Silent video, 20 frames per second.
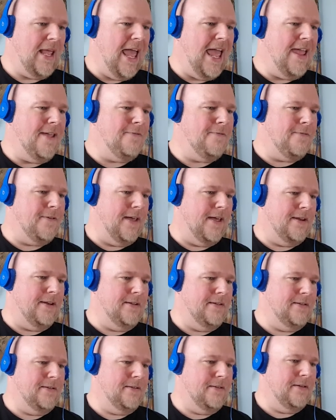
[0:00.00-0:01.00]
Aphid.
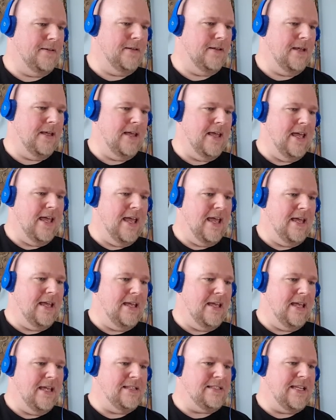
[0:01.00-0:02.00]

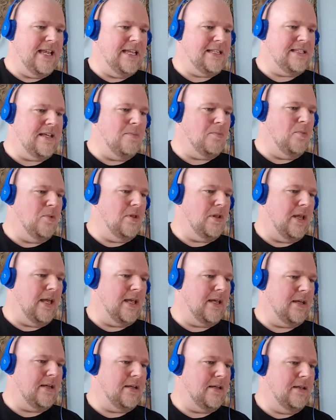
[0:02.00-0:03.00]
Isn't that something with
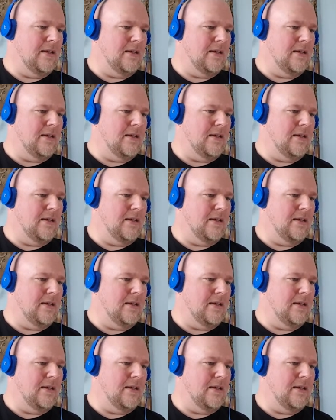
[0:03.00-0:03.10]
like...